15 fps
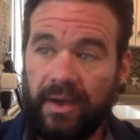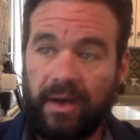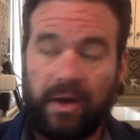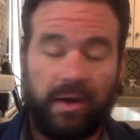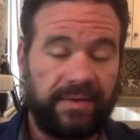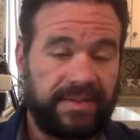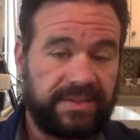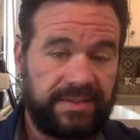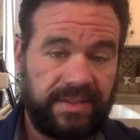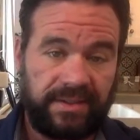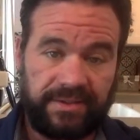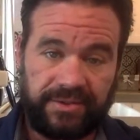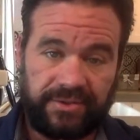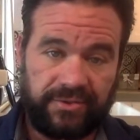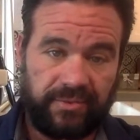all these
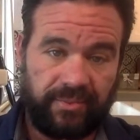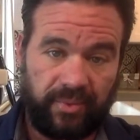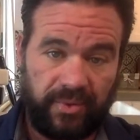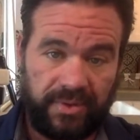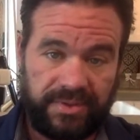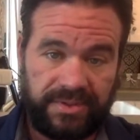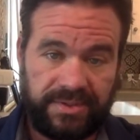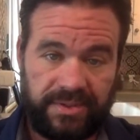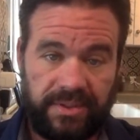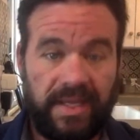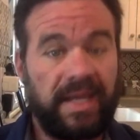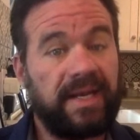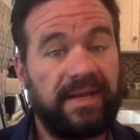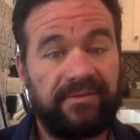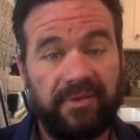intelligence reports
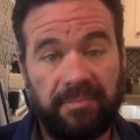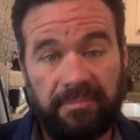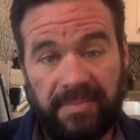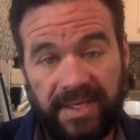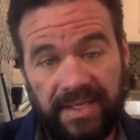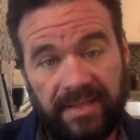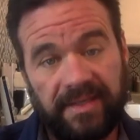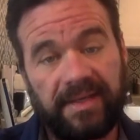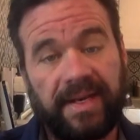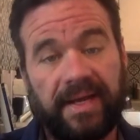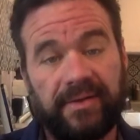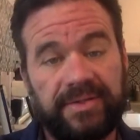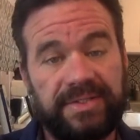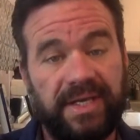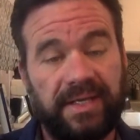and even media
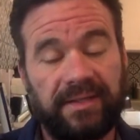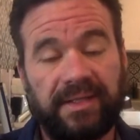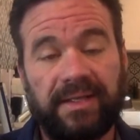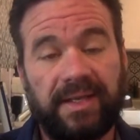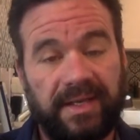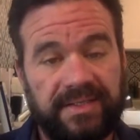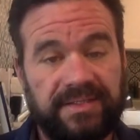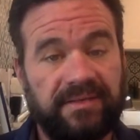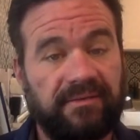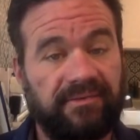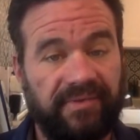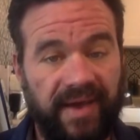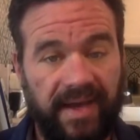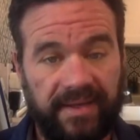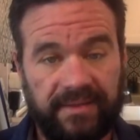now saying that, yes, in
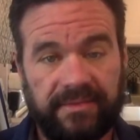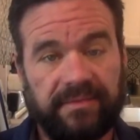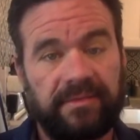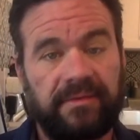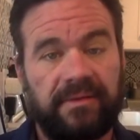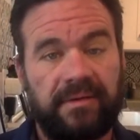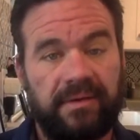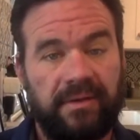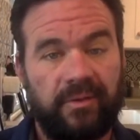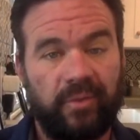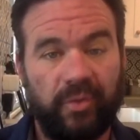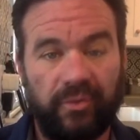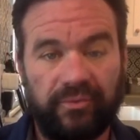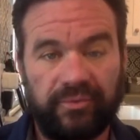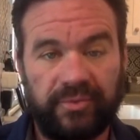fact,
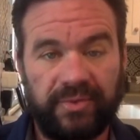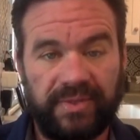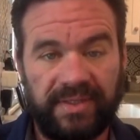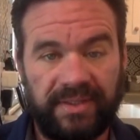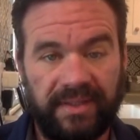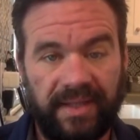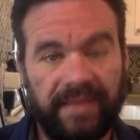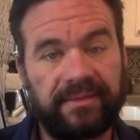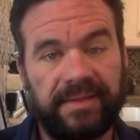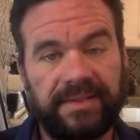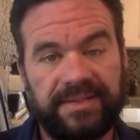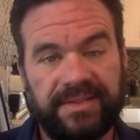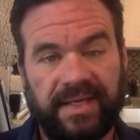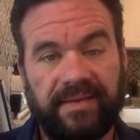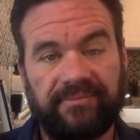Wu flu did likely
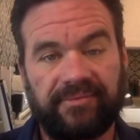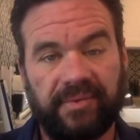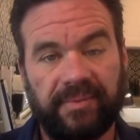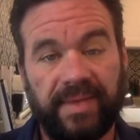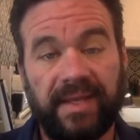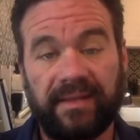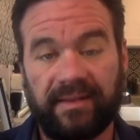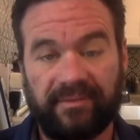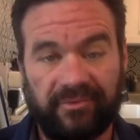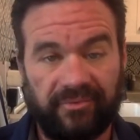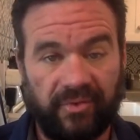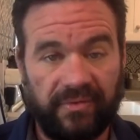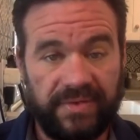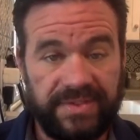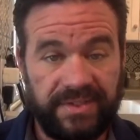escape from that level
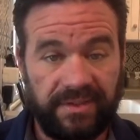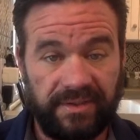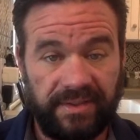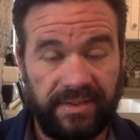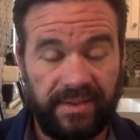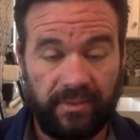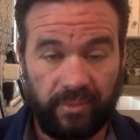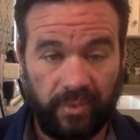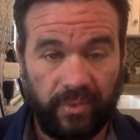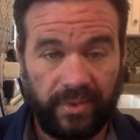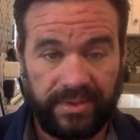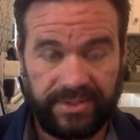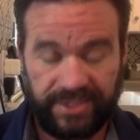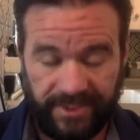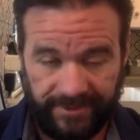4 facility in
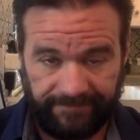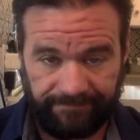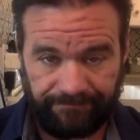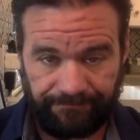Wuhan, China.